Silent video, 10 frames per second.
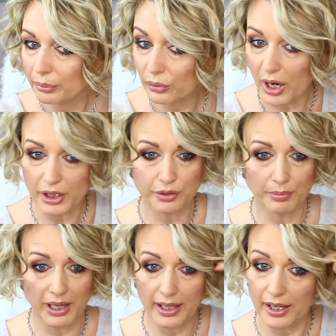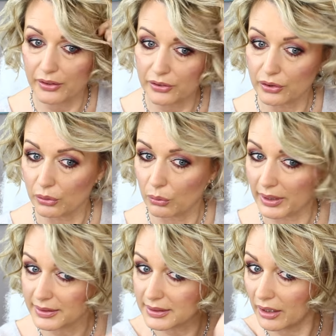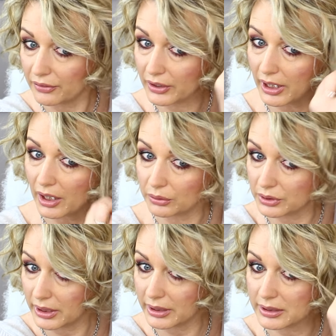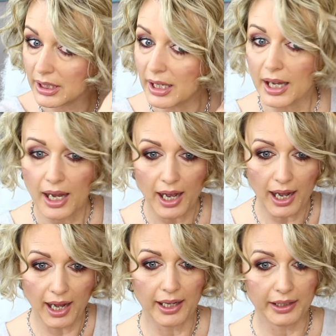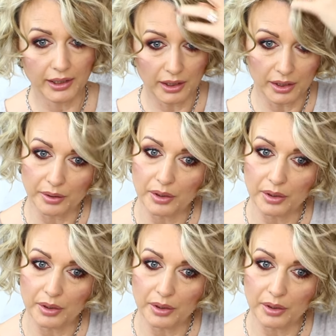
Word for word: rush my hair through once I've curled it I